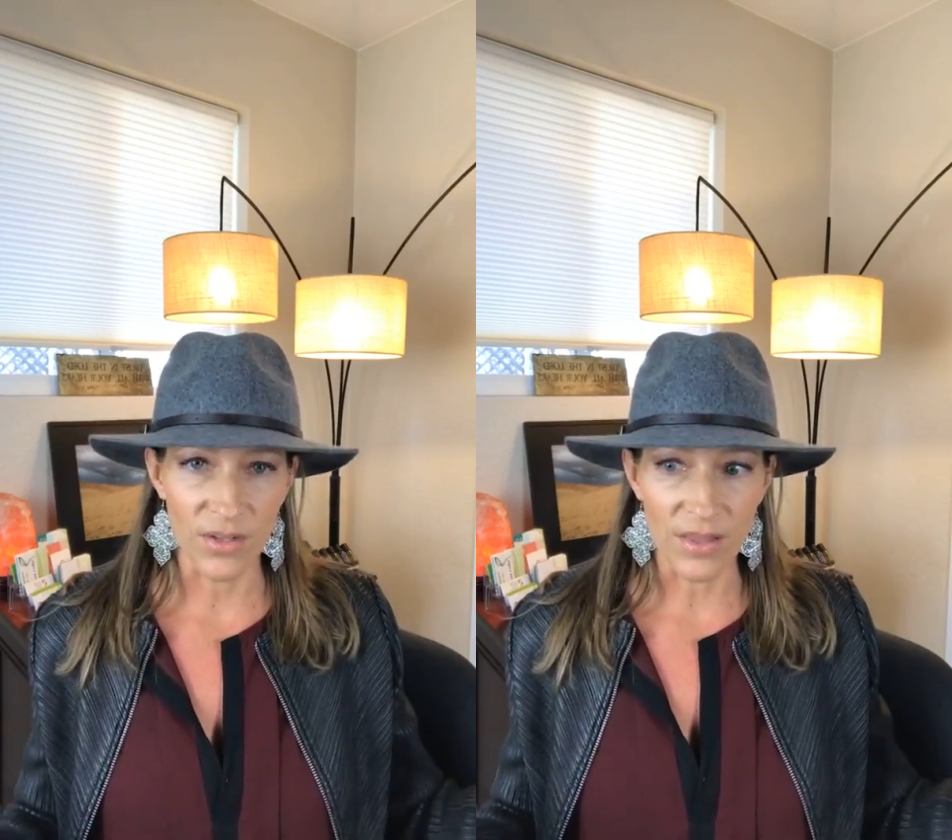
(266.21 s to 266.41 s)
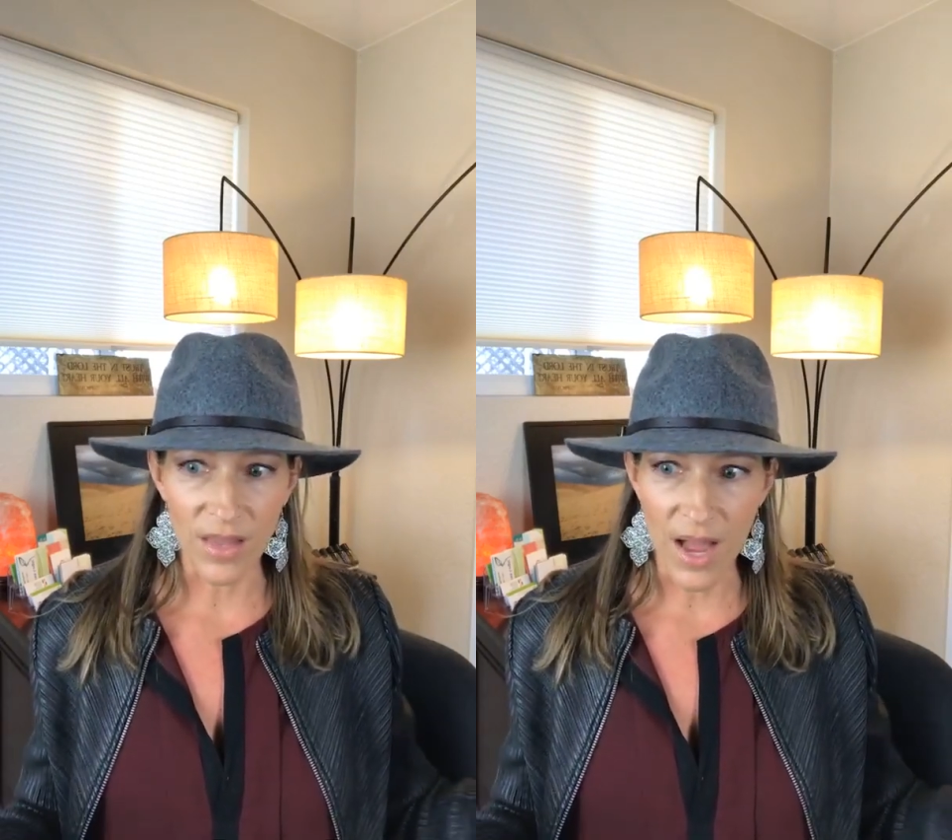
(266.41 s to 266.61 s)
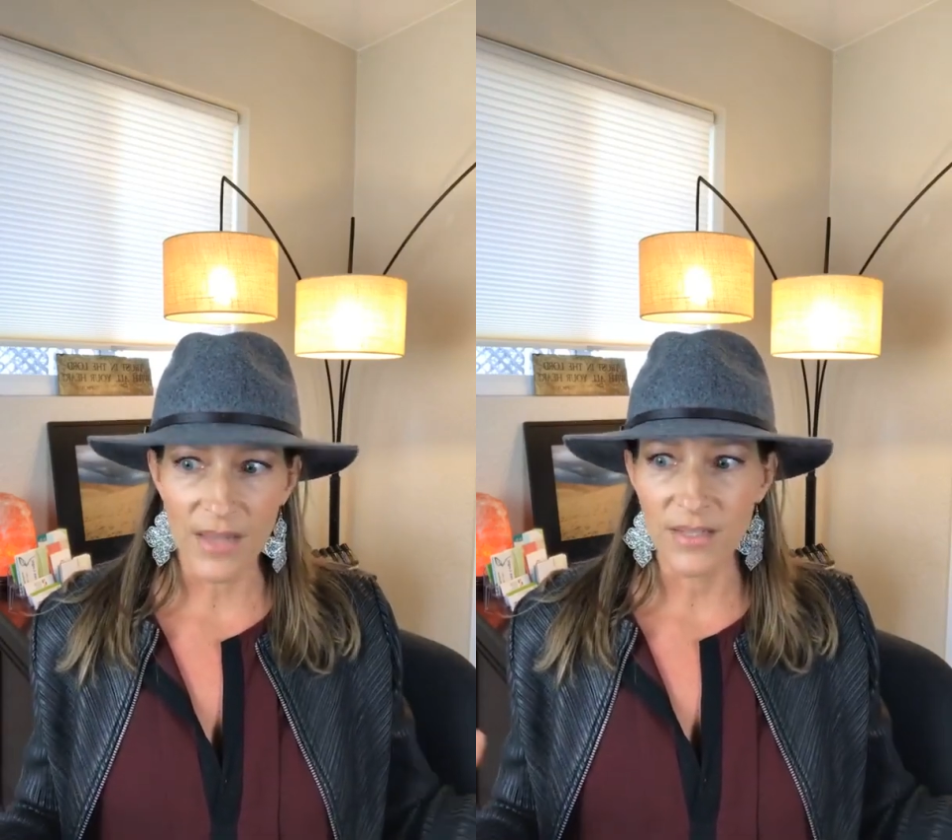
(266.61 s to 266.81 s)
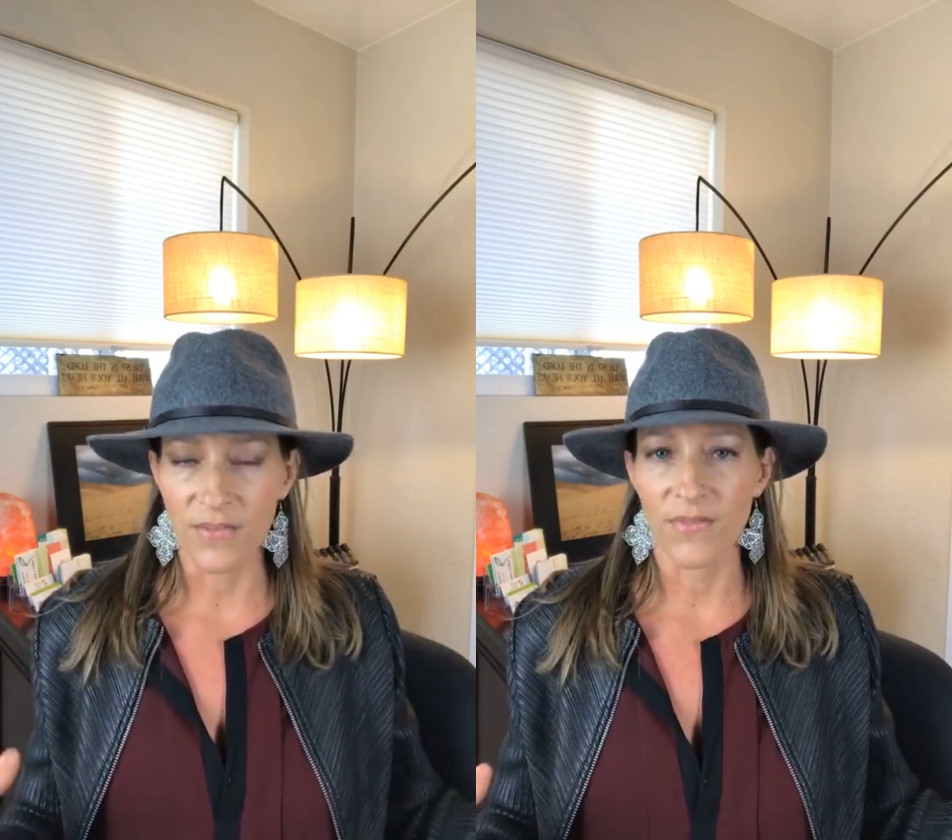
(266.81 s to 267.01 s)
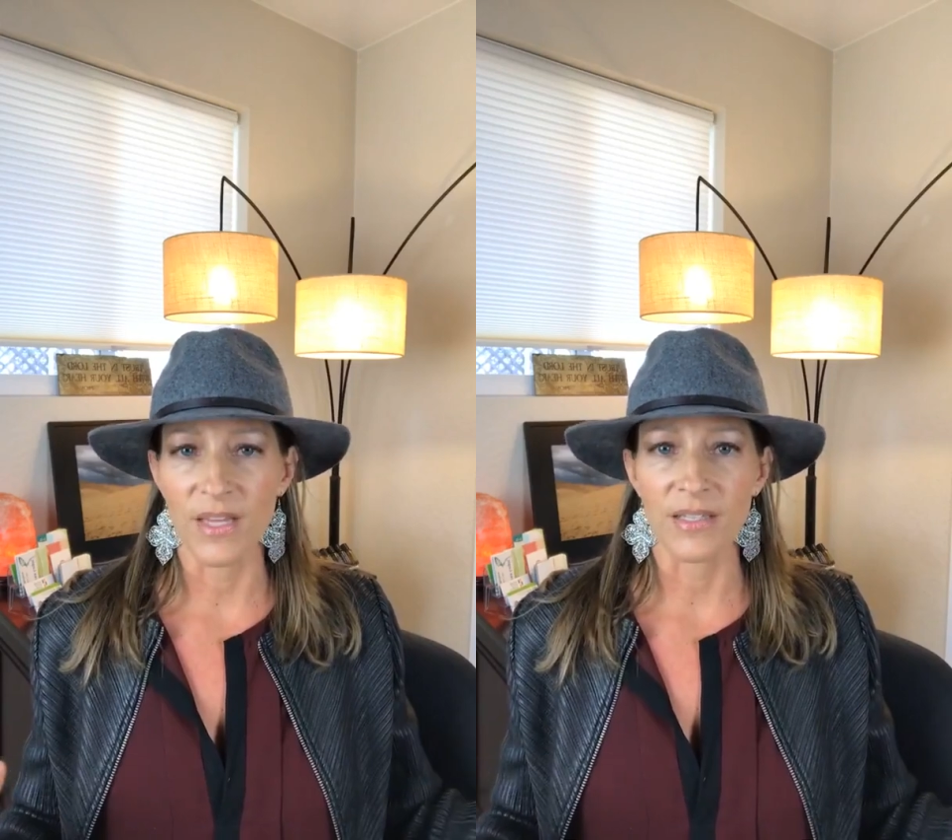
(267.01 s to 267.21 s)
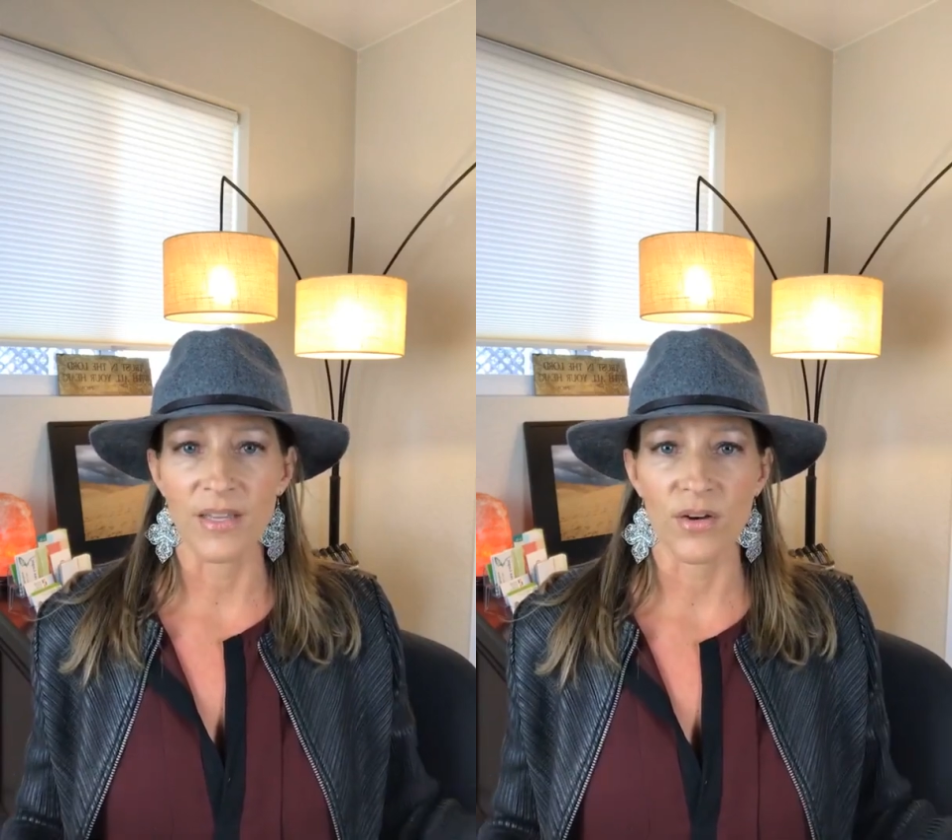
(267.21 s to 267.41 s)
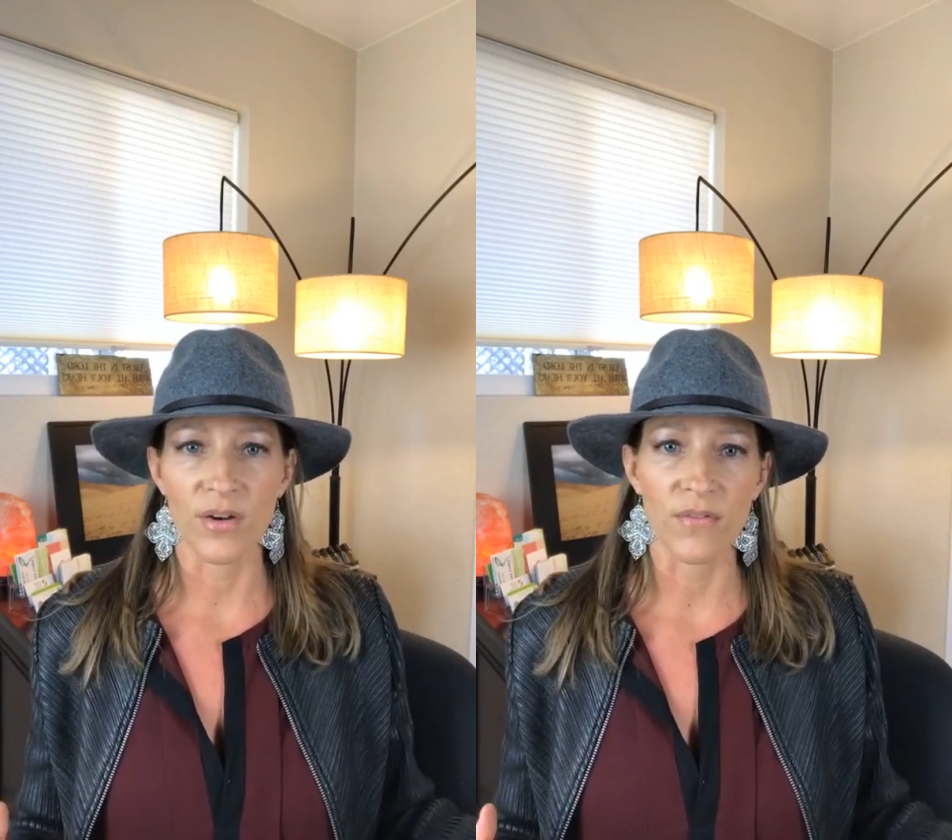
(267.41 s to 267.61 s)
are lots of things that are